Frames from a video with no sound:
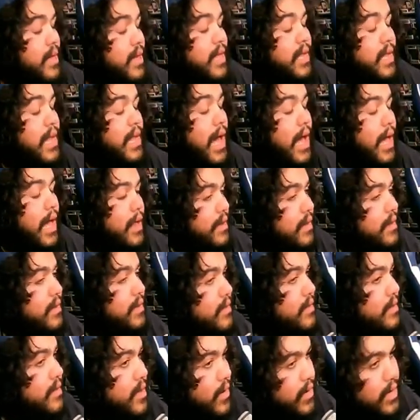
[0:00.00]
lot.
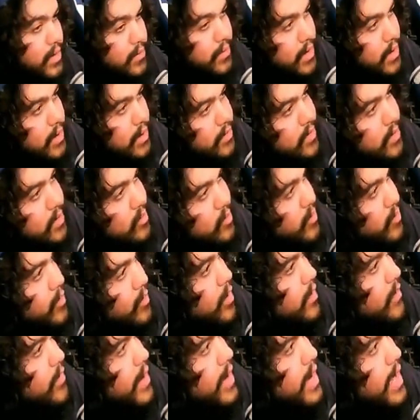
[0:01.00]
Cody Rhodes, his story
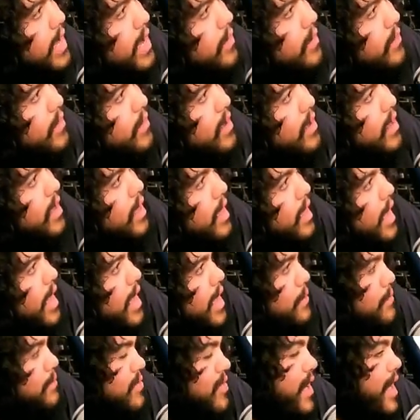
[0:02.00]
right now. I
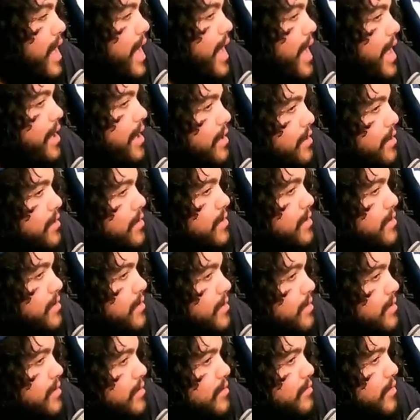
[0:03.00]
am tired
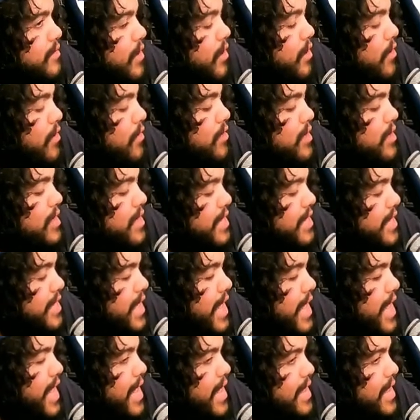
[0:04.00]
of all the
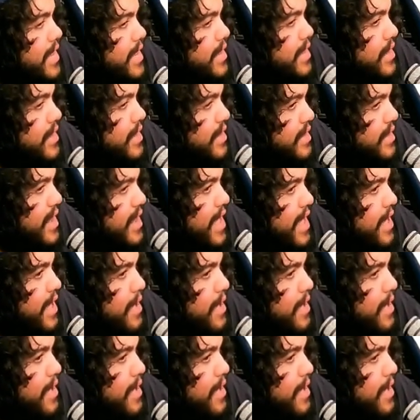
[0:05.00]
god damn